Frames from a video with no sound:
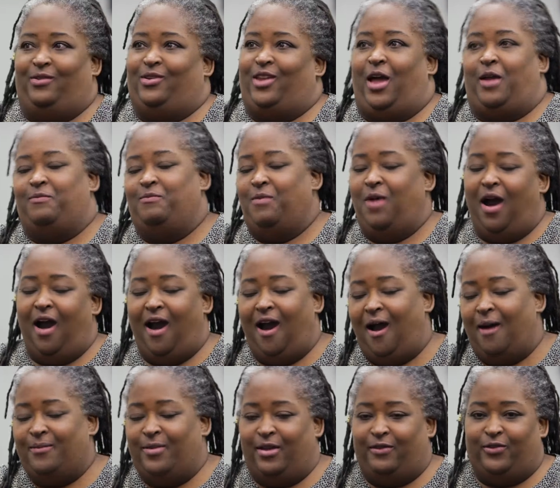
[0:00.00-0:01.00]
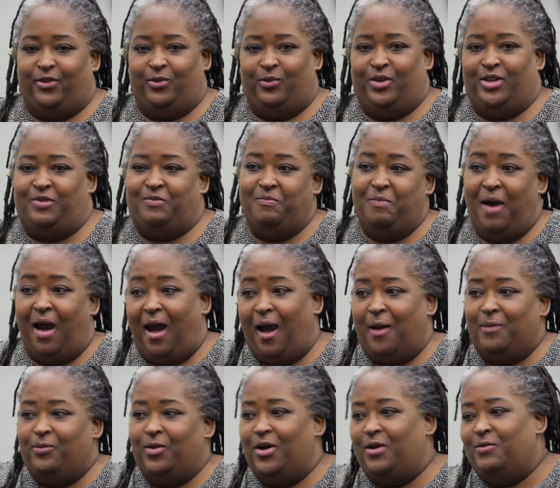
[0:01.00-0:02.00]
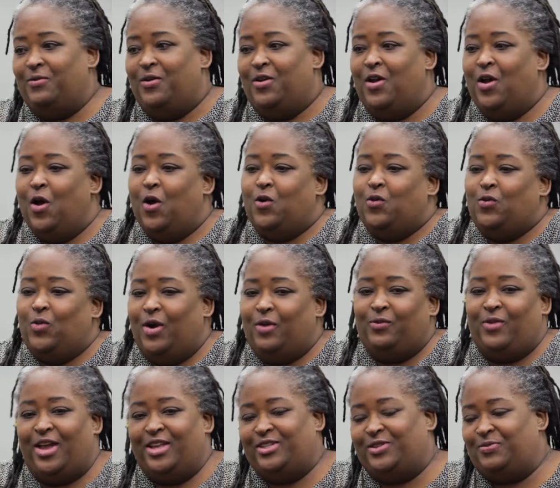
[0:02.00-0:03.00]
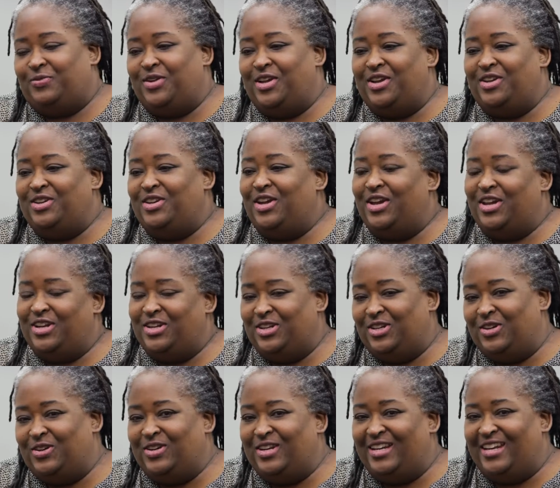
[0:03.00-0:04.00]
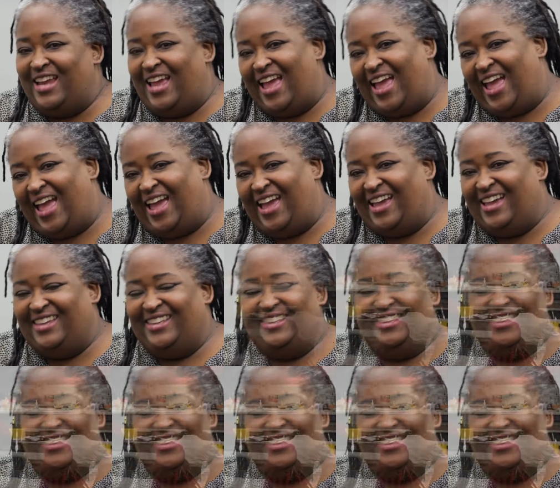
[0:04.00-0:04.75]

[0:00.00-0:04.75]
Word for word: they were like mom every week mom what what recipe are you gonna do today